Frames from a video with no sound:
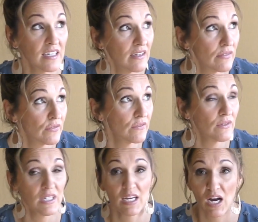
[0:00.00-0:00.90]
If
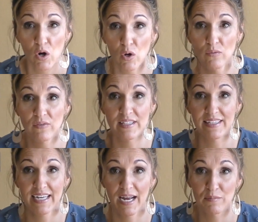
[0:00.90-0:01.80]
hopefully
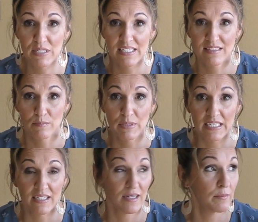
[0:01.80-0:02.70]
the camera doesn't
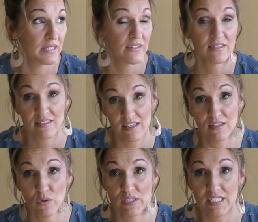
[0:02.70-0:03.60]
pick it up, but there's the
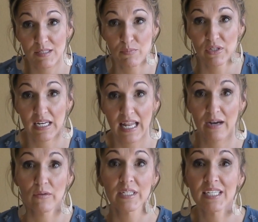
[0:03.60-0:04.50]
noise is pretty
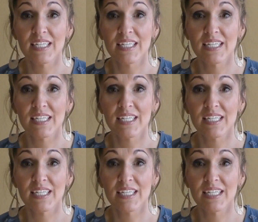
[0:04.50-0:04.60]
loud.